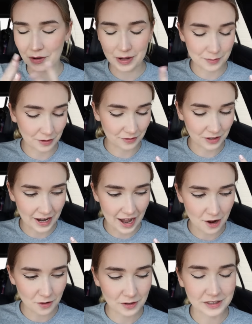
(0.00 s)
Okay, but for
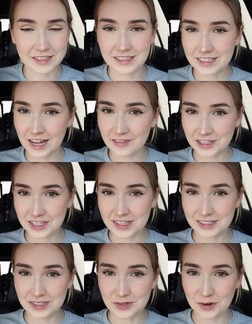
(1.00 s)
now, let's dive into
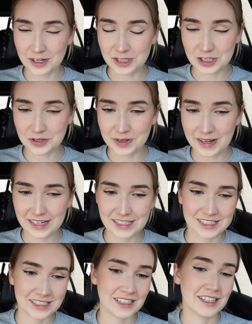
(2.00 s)
this storage
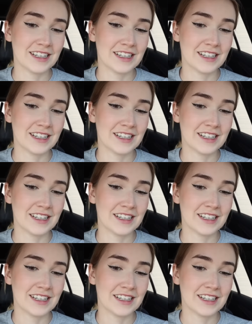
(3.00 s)
unit